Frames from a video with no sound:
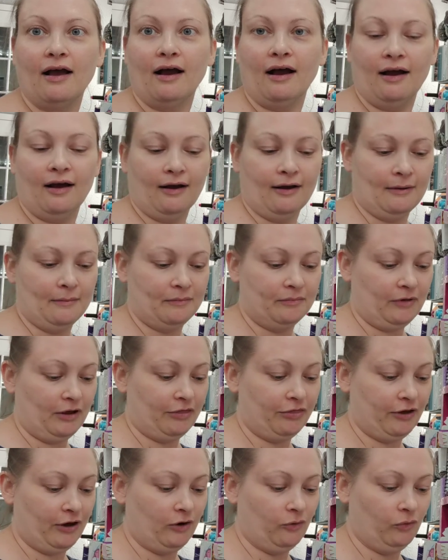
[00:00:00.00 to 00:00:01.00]
I
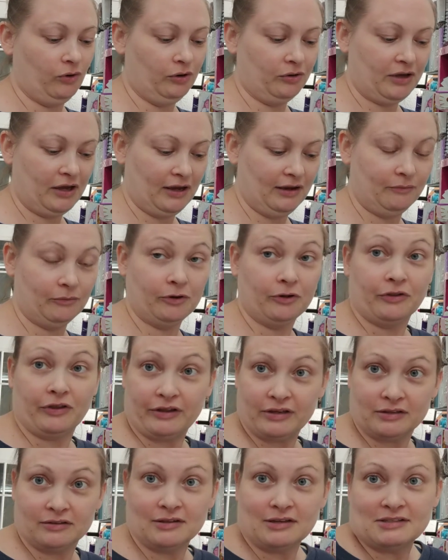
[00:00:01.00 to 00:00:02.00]
thought, well, okay, well,
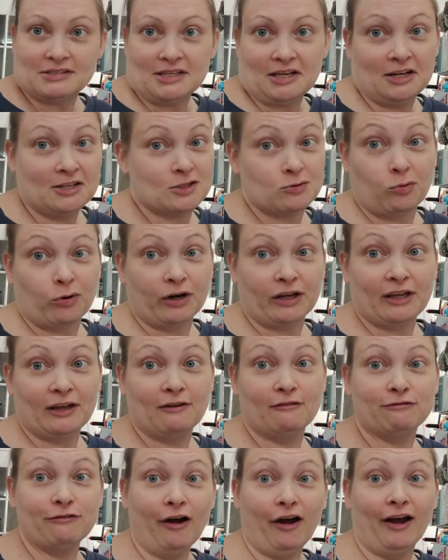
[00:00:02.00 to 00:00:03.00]
they said it's
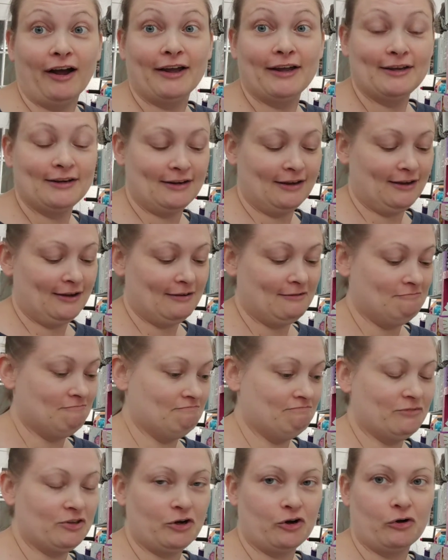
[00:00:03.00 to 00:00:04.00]
working fine,
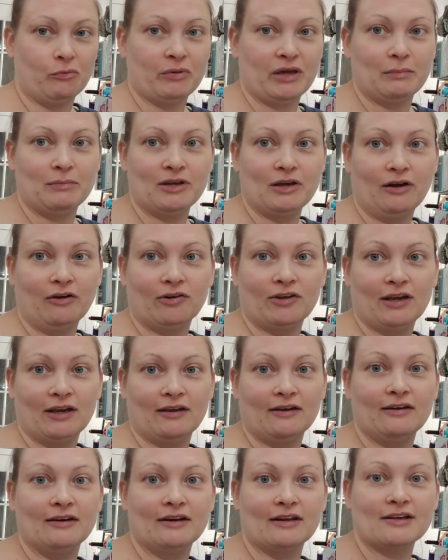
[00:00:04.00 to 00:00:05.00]
and, you know, maybe I'll
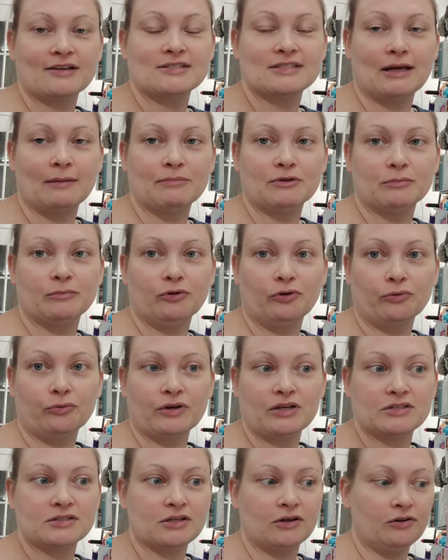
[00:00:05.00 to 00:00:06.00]
get an acceptable
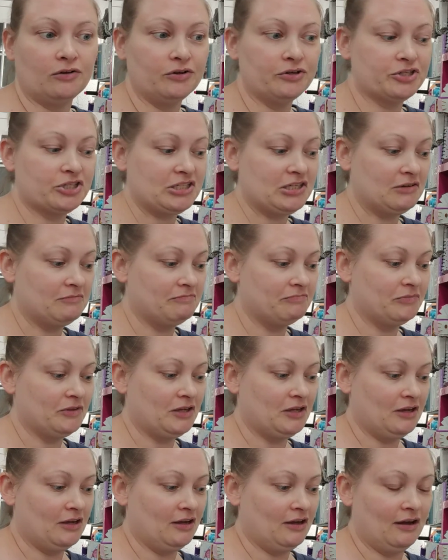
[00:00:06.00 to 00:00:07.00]
result
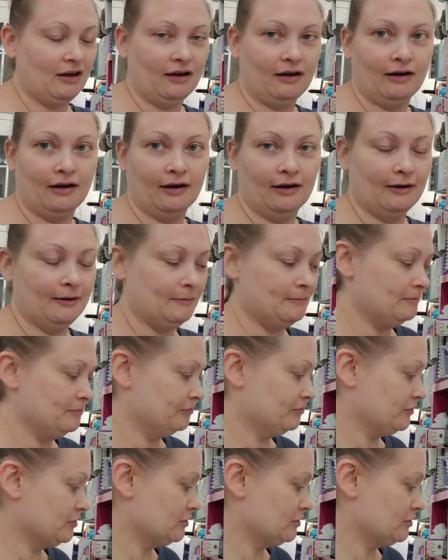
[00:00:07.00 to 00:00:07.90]
on